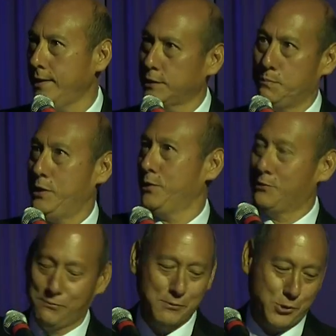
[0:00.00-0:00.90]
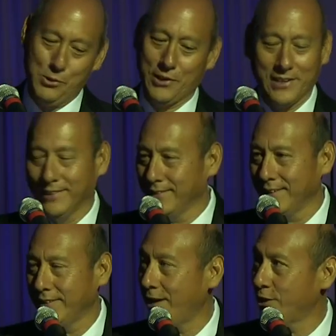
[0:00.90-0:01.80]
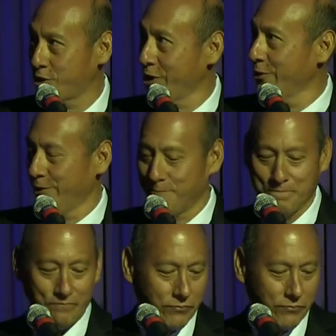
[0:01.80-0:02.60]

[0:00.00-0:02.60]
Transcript: He's a big jerk. And they all cheered.